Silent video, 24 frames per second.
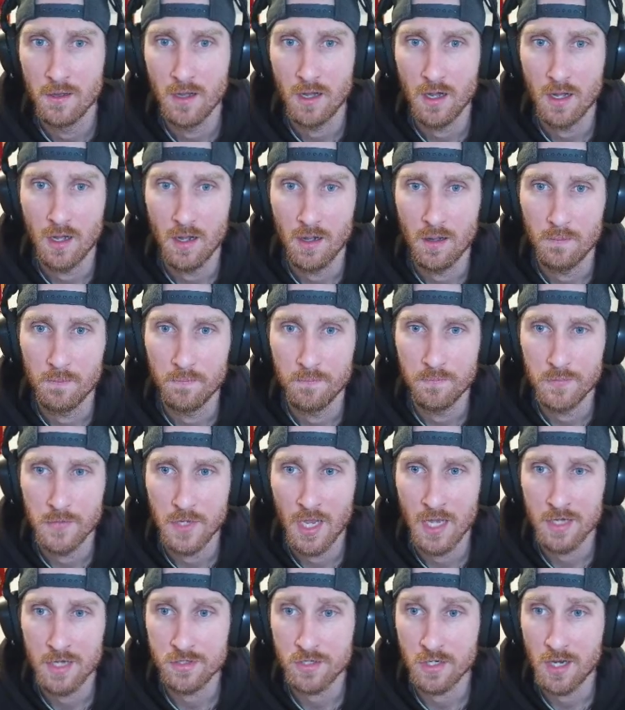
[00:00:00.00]

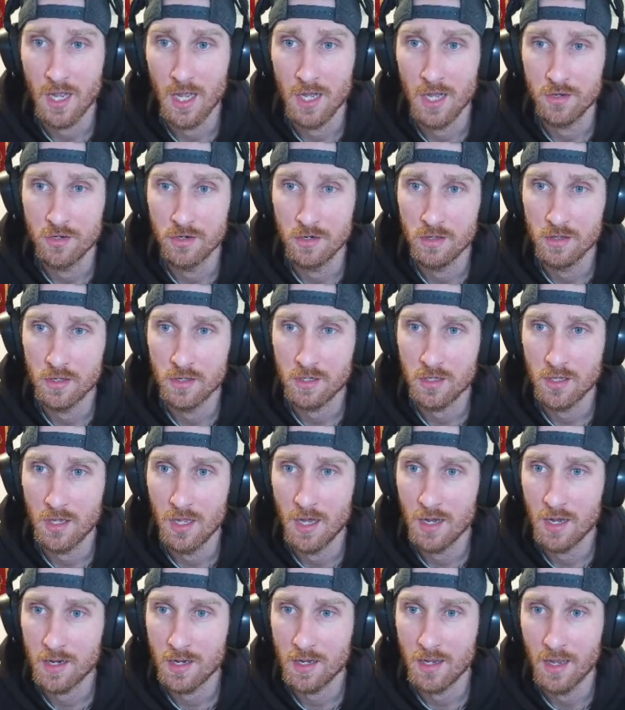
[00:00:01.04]
So Kyle, you're on the
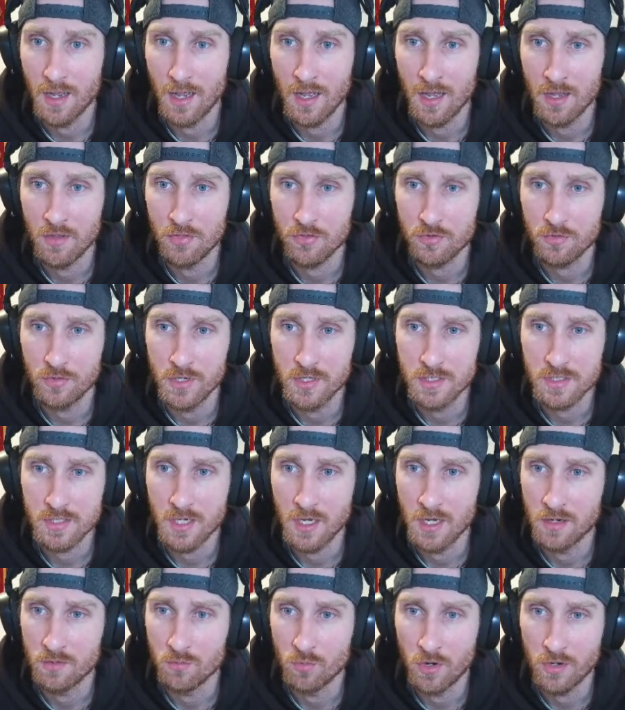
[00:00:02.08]
clock at
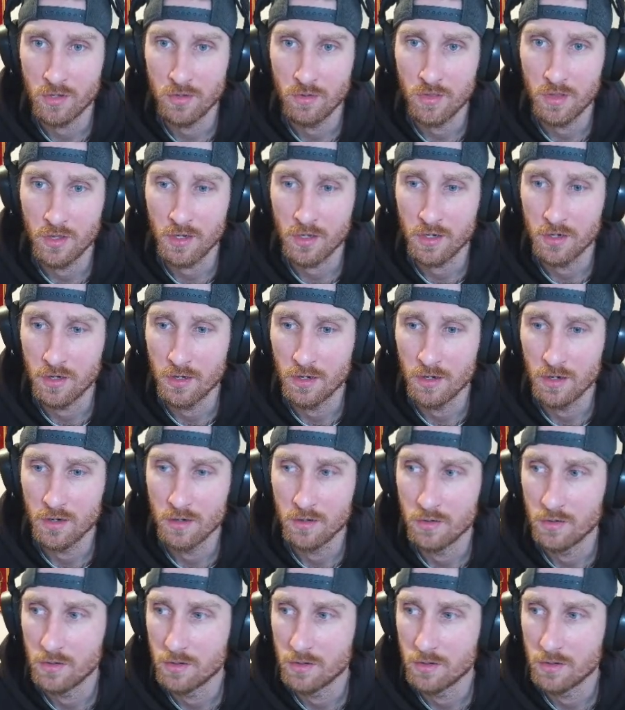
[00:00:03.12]
3:10. What are you thinking here?